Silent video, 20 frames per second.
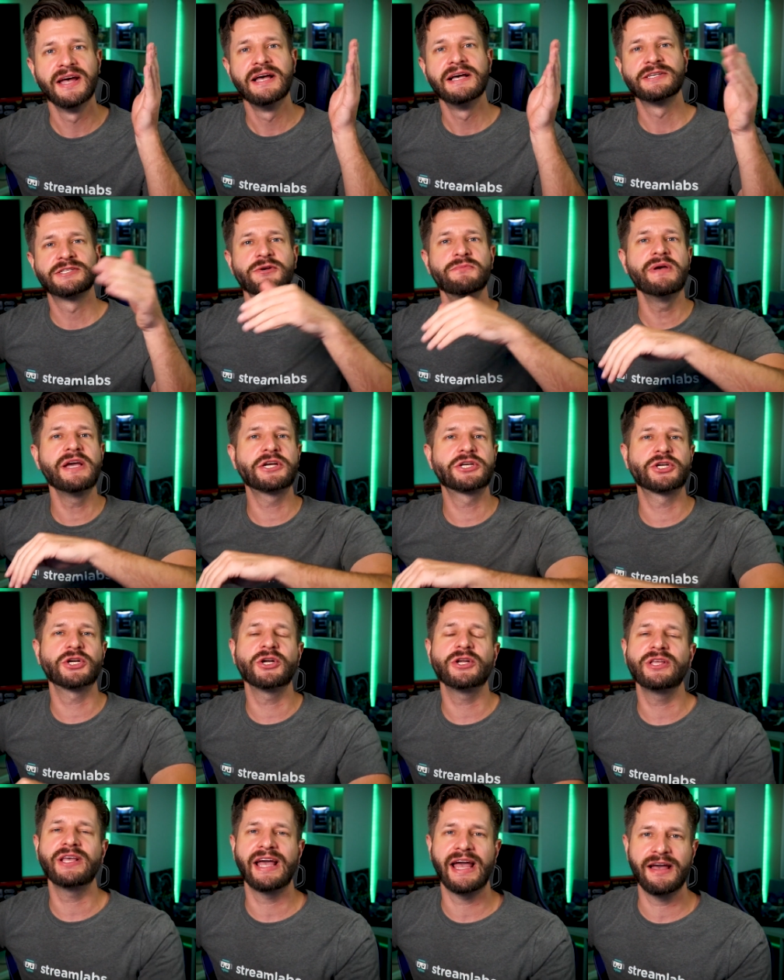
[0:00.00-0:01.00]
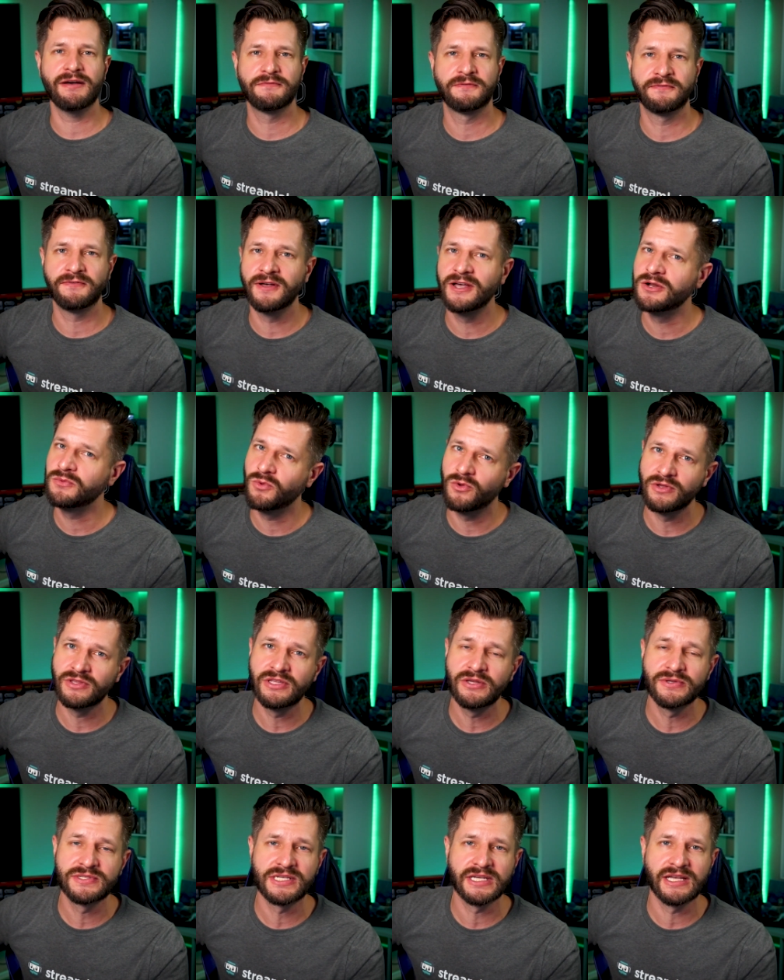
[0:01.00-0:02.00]
So make sure you have fun while
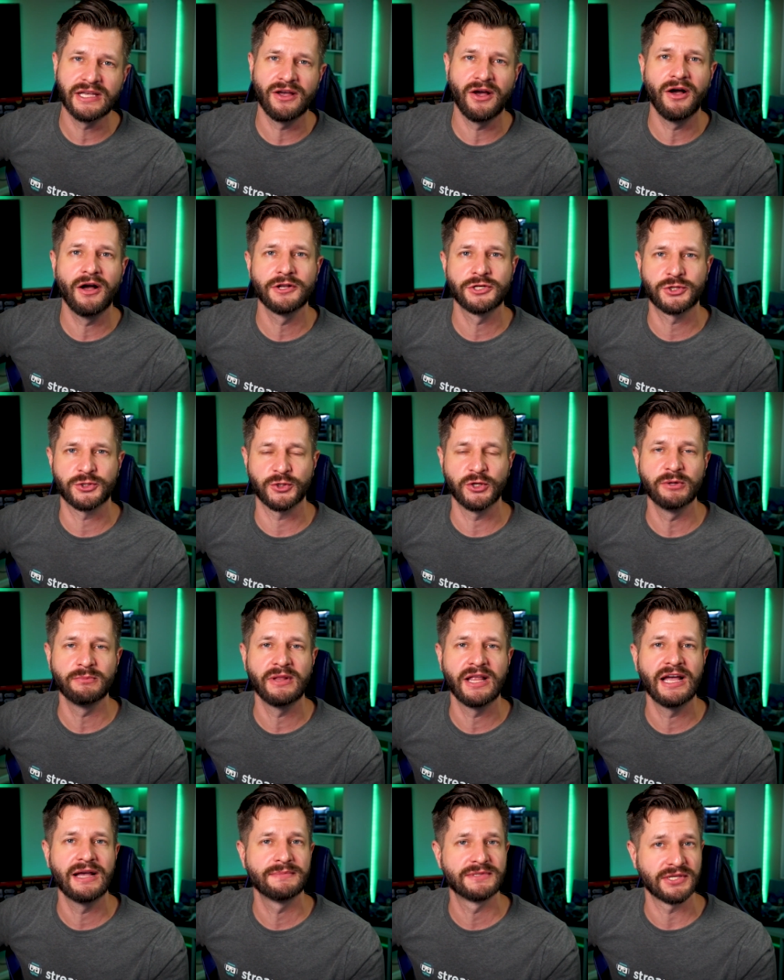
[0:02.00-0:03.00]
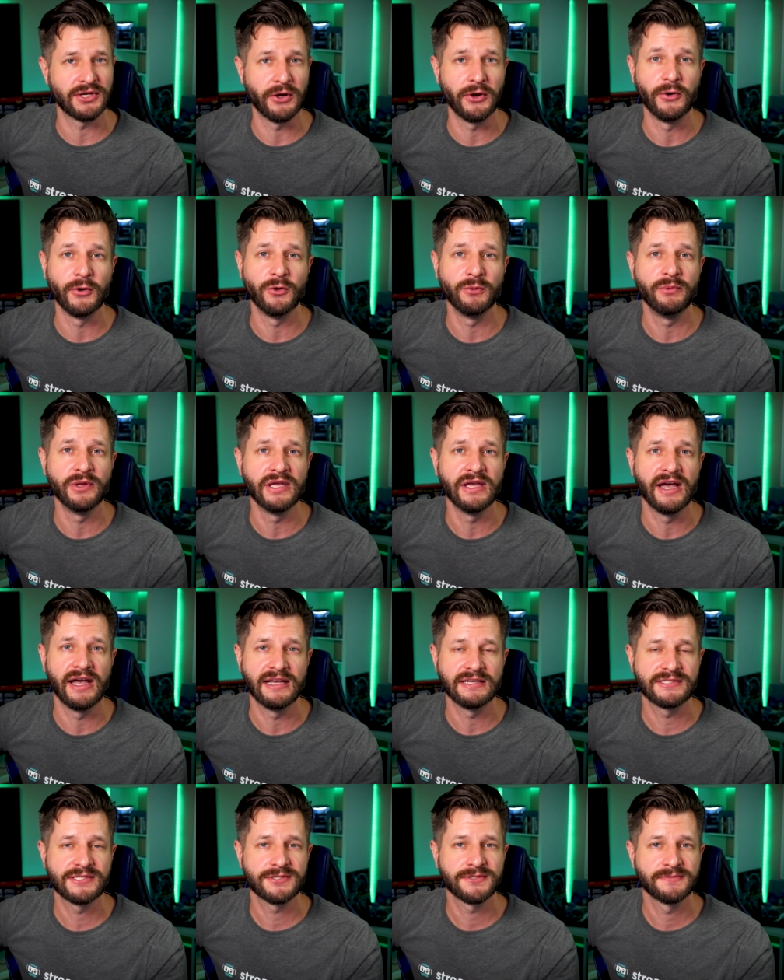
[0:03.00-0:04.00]
using it on Streamlabs
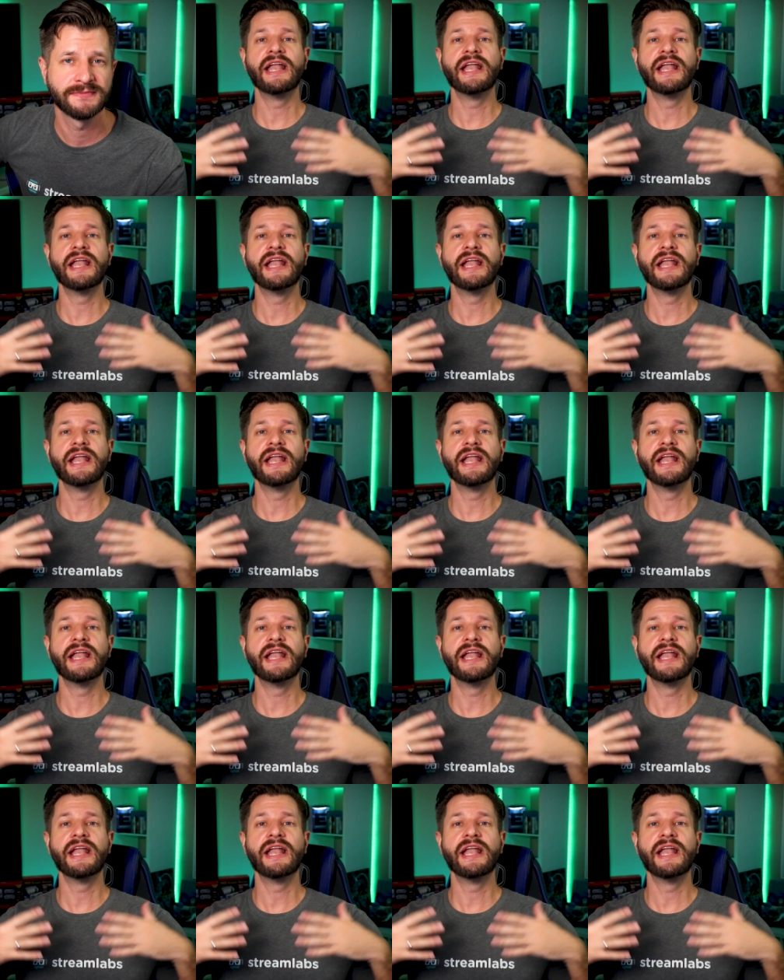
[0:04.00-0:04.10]
OBS.